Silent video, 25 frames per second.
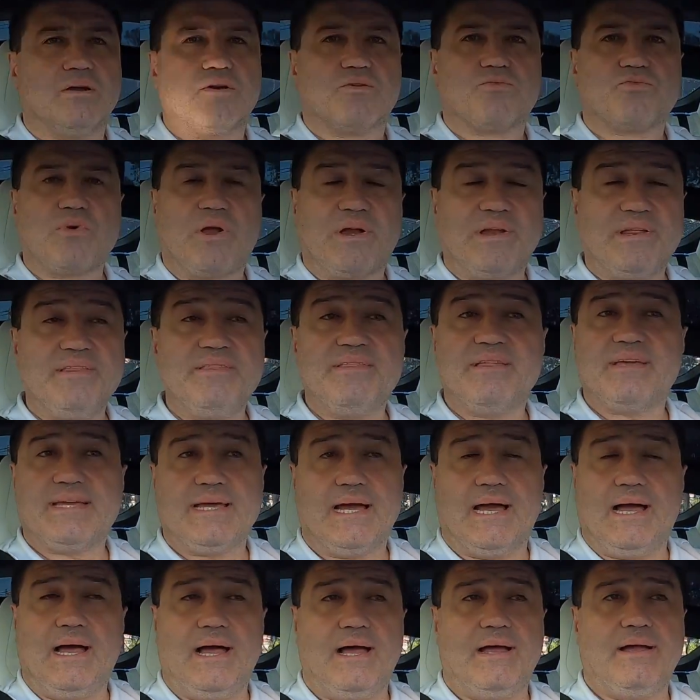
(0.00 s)
Running the
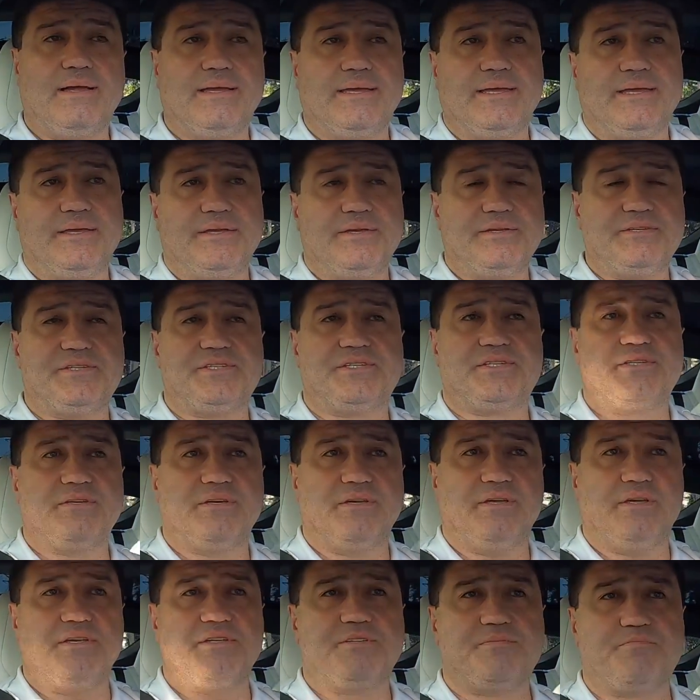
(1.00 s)
car is
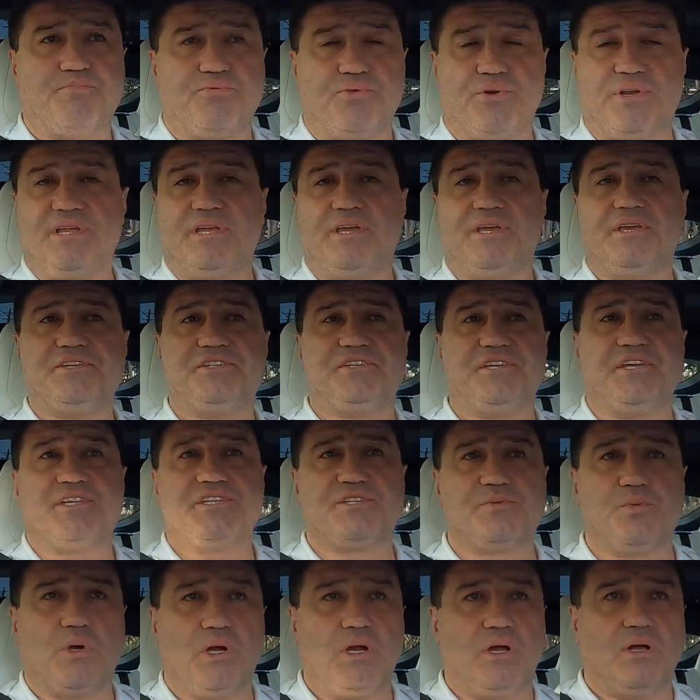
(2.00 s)
pretty easy
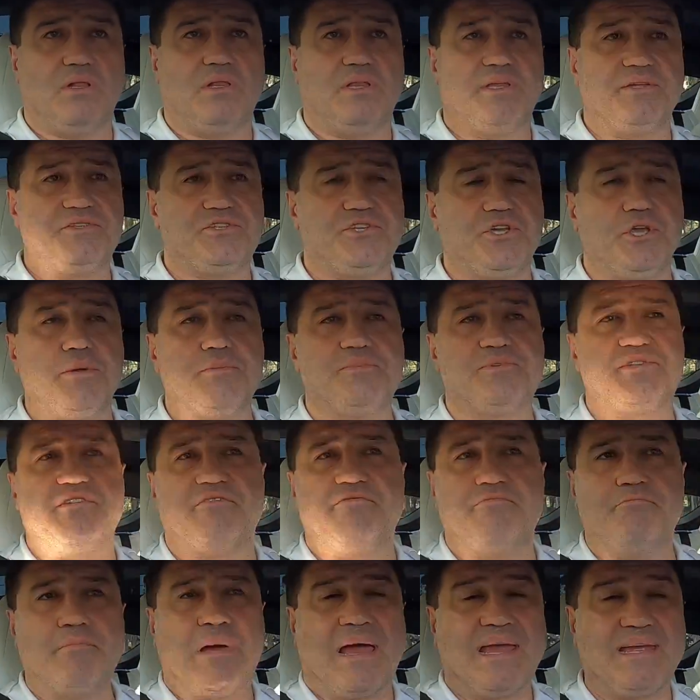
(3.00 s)
as well. In terms
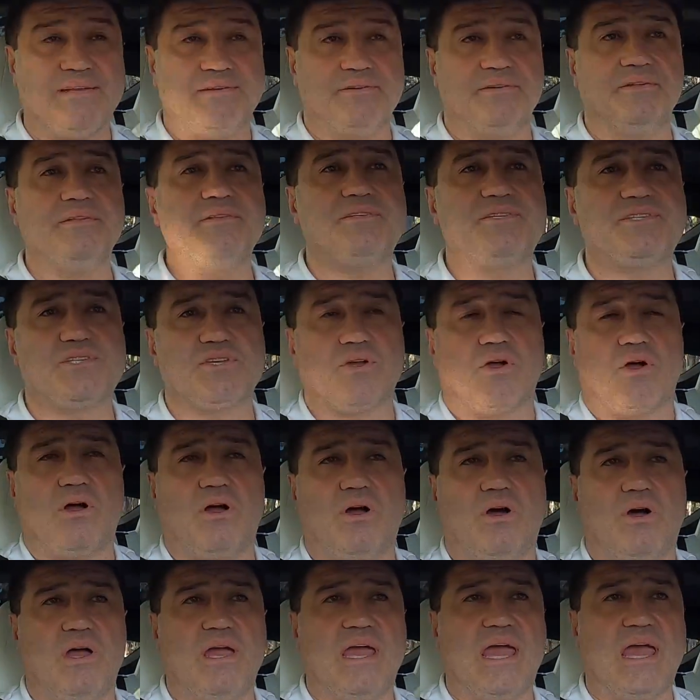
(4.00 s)
of maintenance,
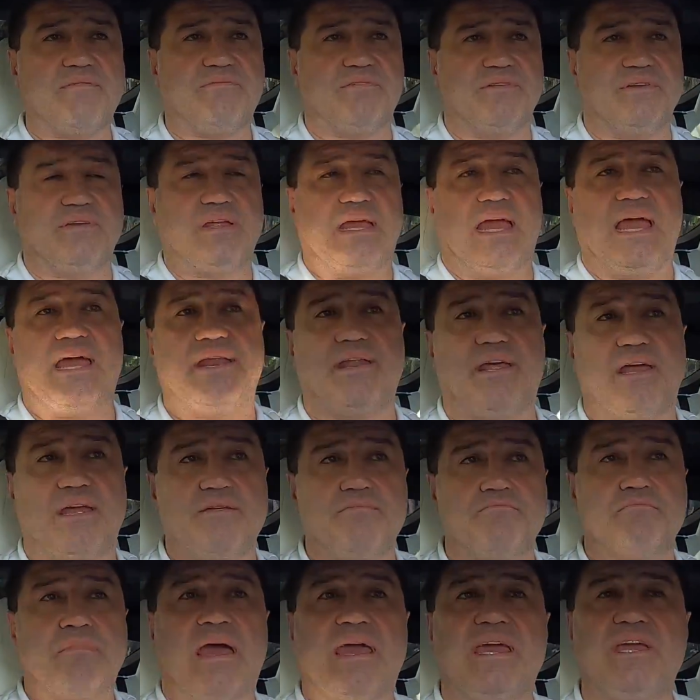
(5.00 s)
I haven't had
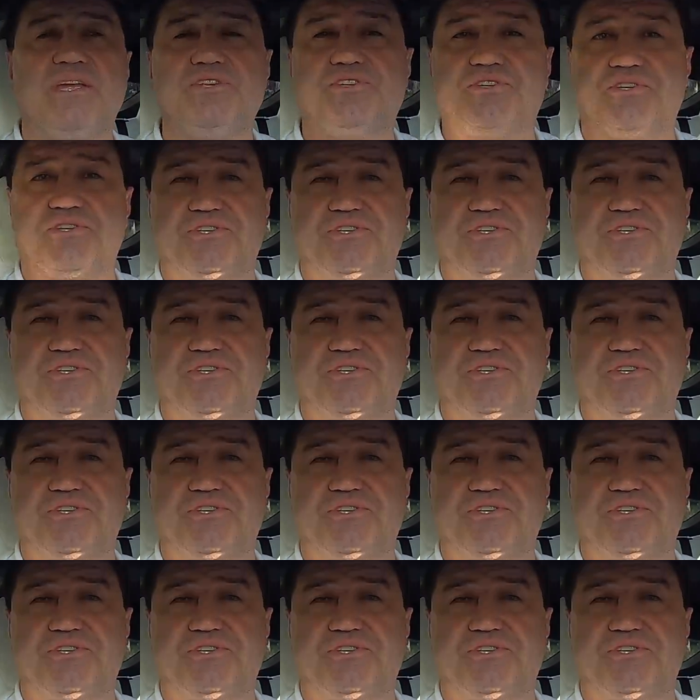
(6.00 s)
a major